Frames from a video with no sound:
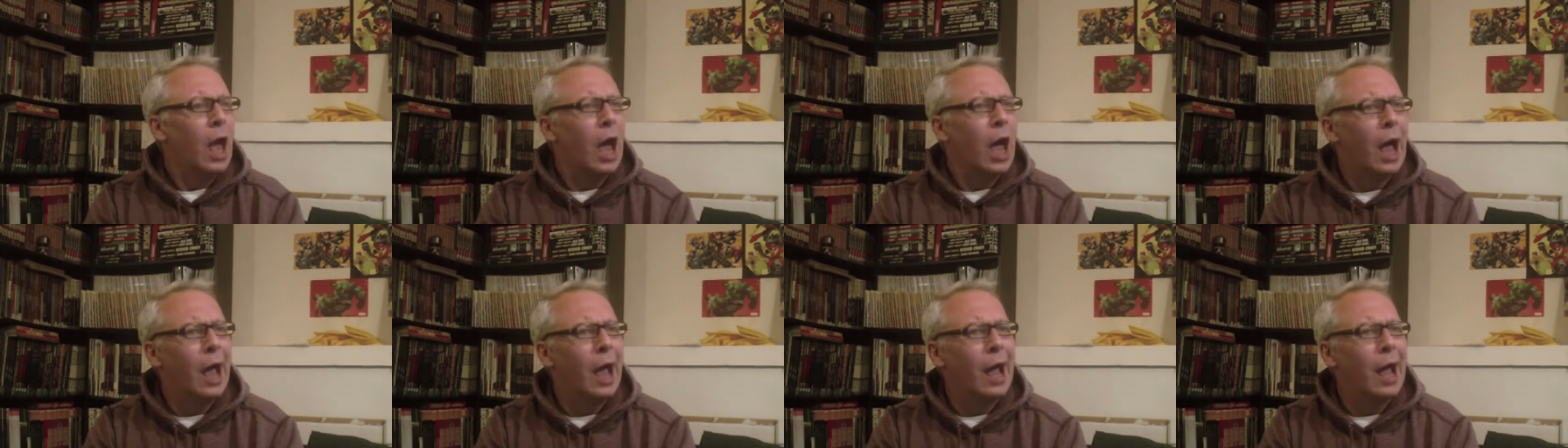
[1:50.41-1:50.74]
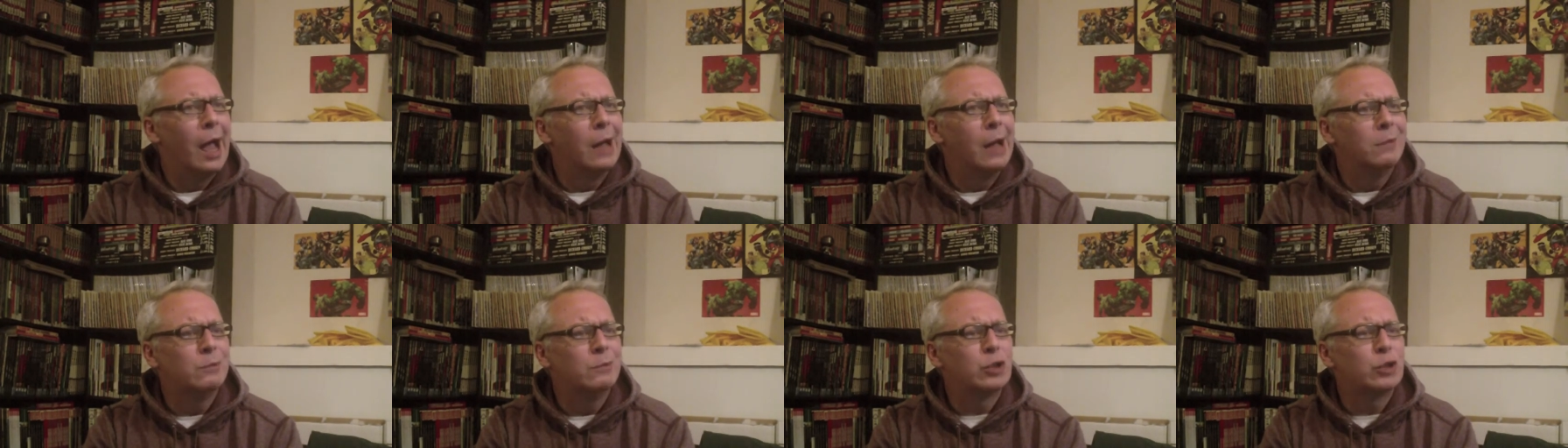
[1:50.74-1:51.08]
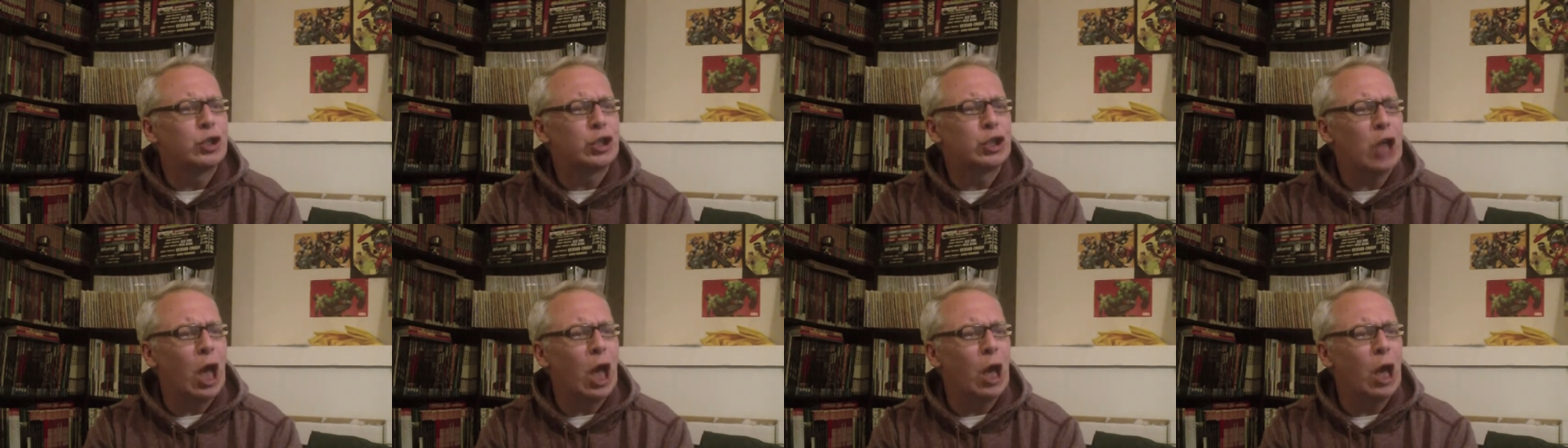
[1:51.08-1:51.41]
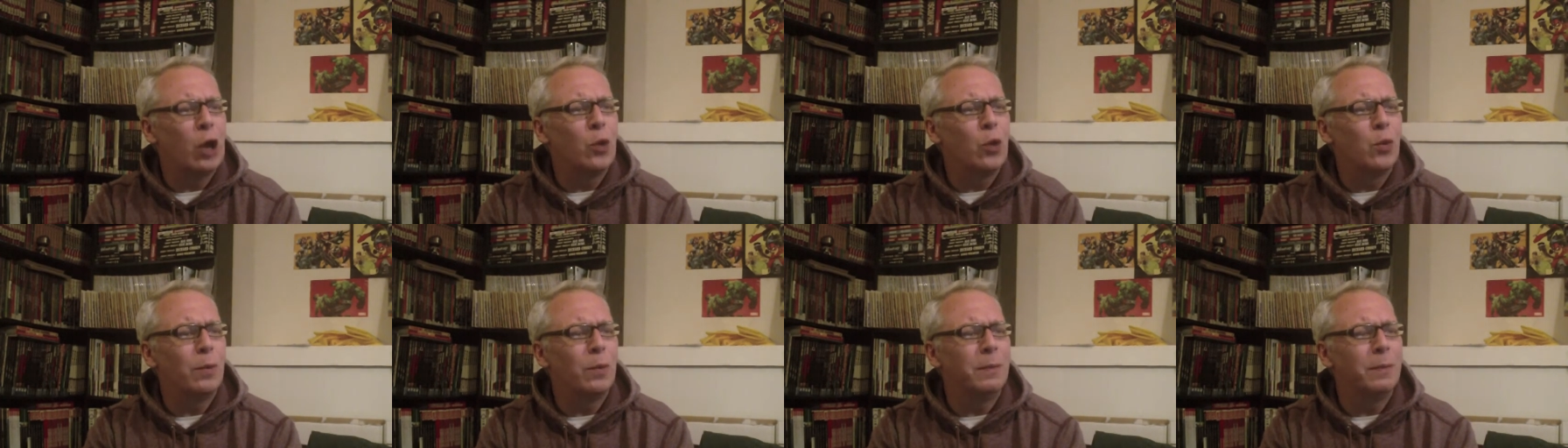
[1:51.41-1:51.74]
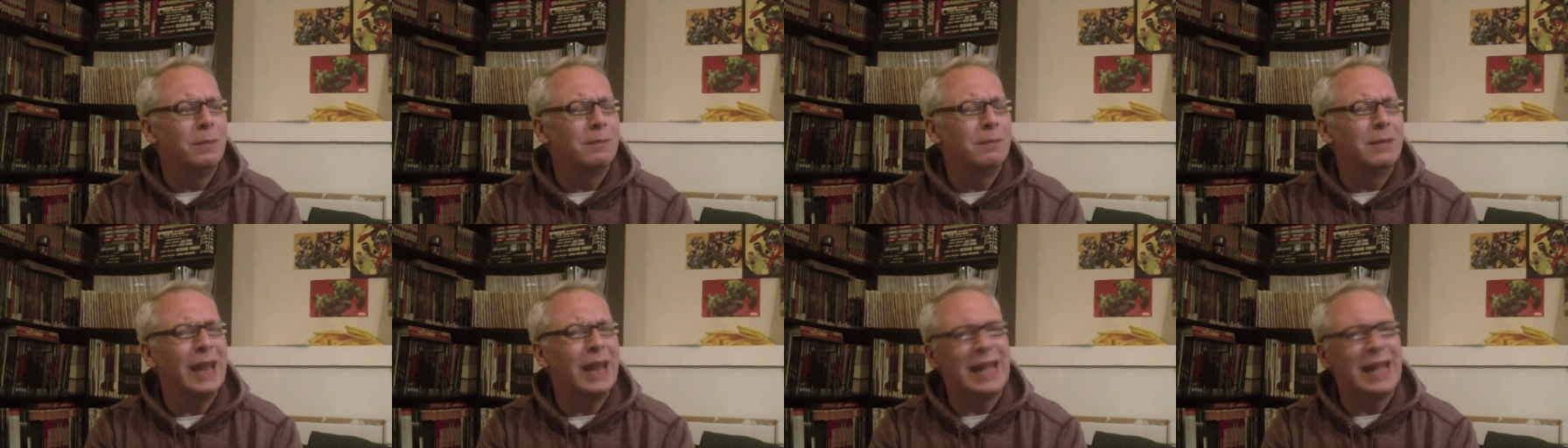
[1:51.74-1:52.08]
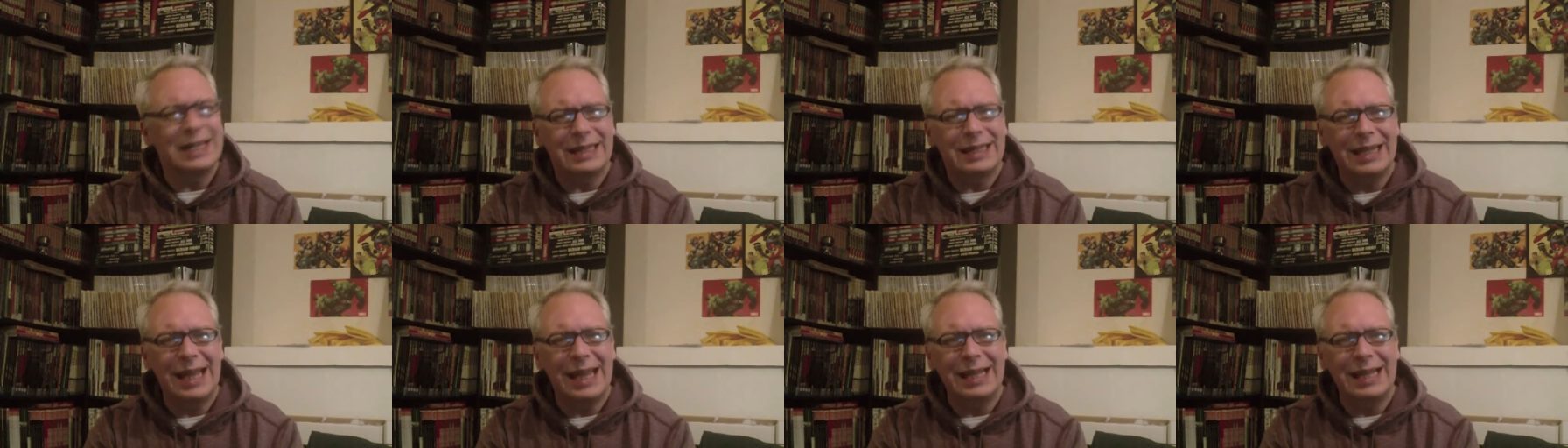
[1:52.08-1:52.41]
um, so
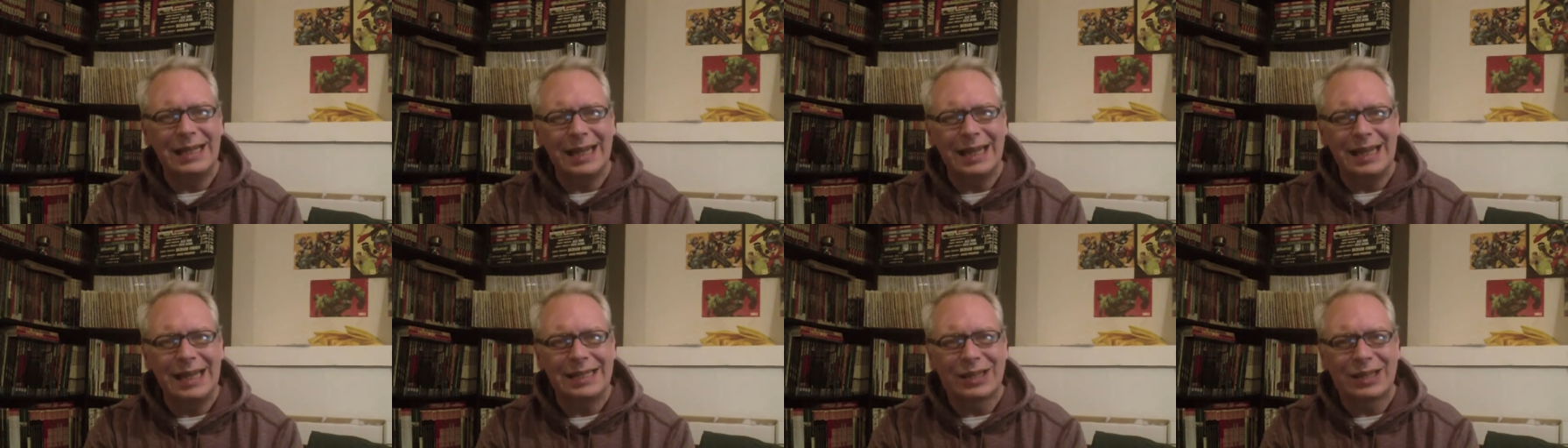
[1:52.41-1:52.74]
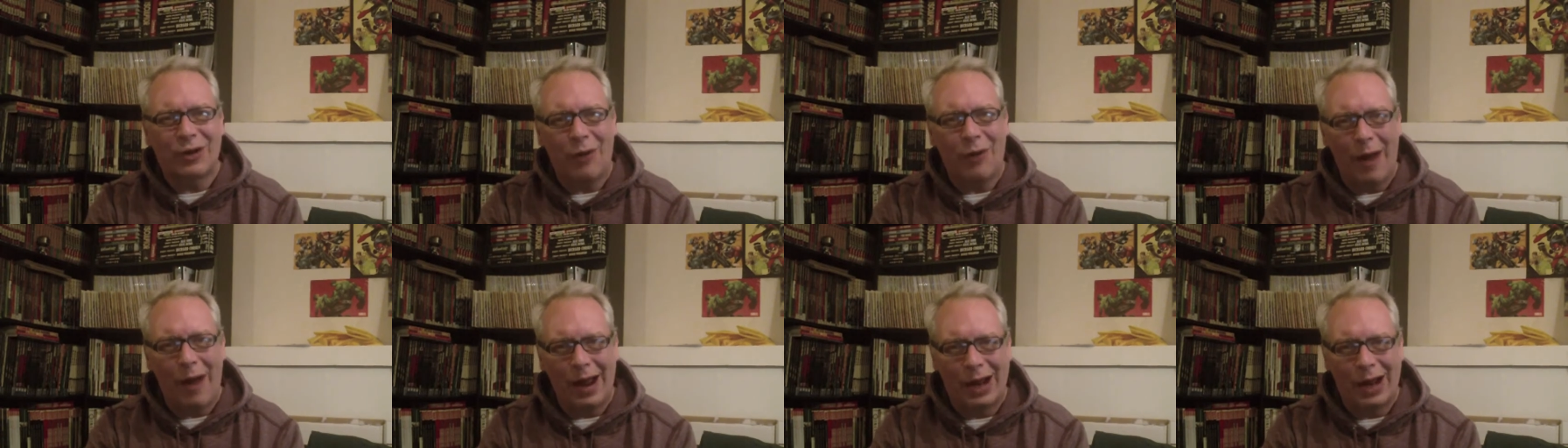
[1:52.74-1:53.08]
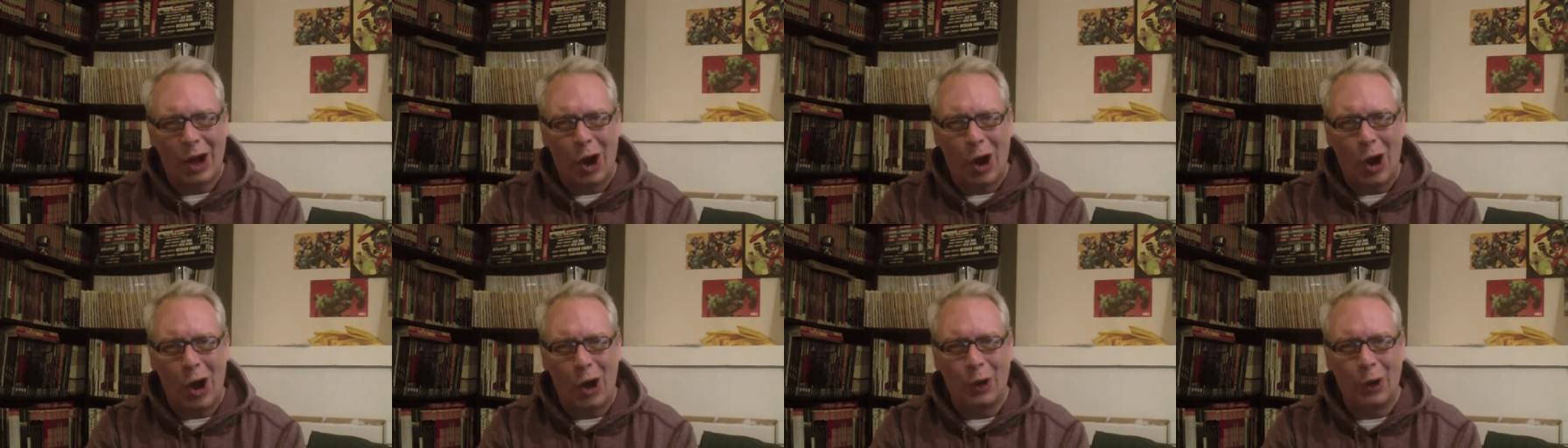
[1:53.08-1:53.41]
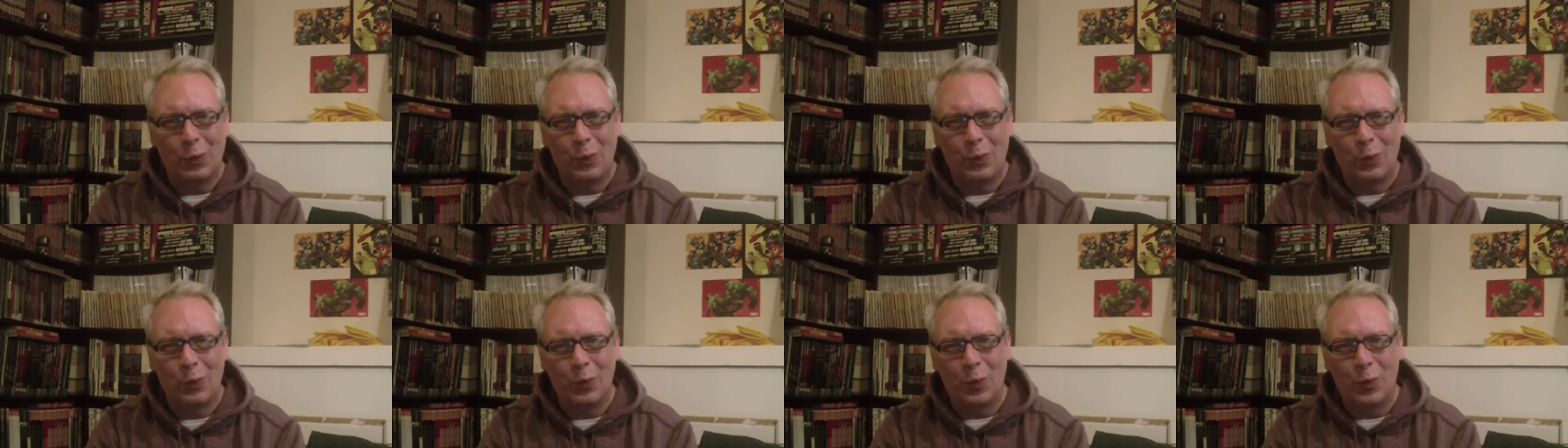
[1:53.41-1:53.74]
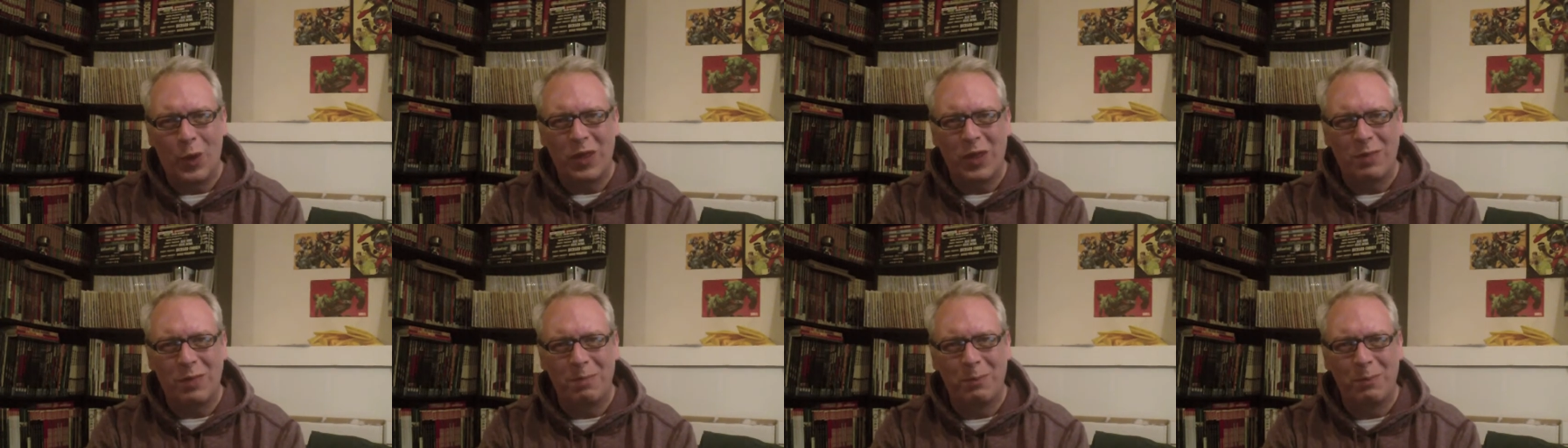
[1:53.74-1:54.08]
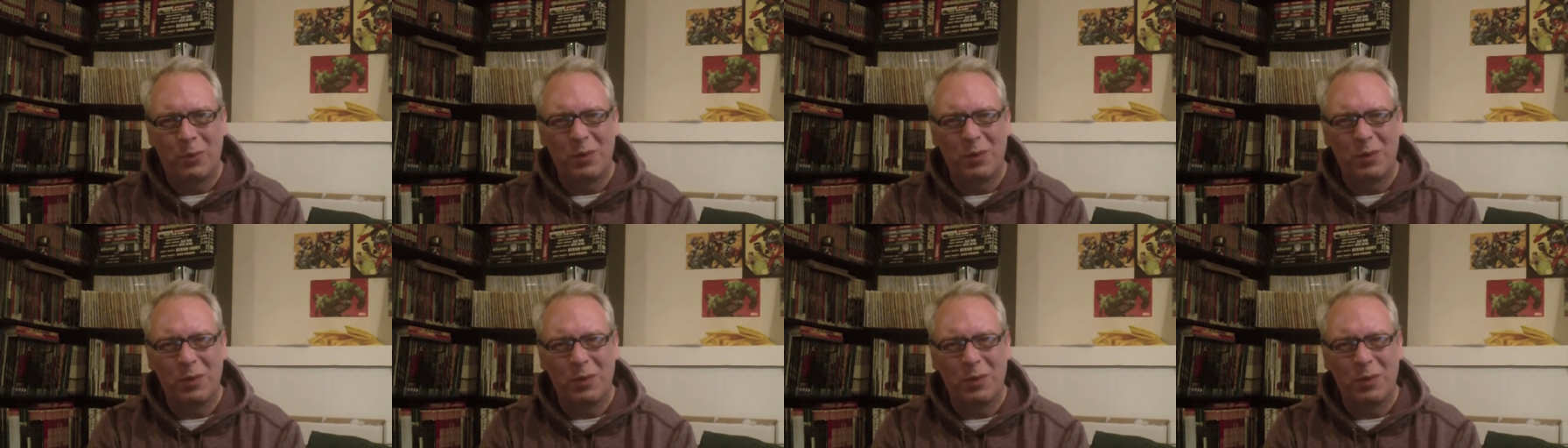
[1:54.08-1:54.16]
let, let, let's crack on with,